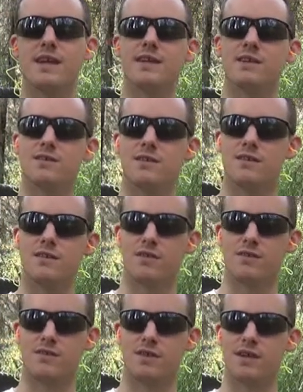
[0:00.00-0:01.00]
And here's the
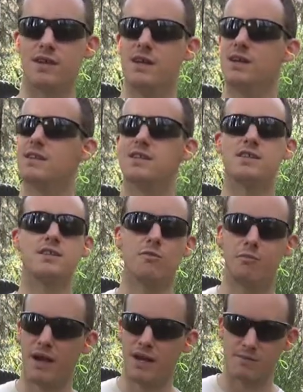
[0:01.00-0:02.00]
other thing, it's still
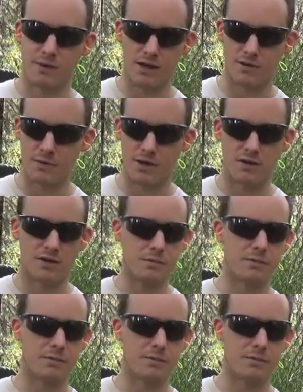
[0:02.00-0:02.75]
backed by Bianchi.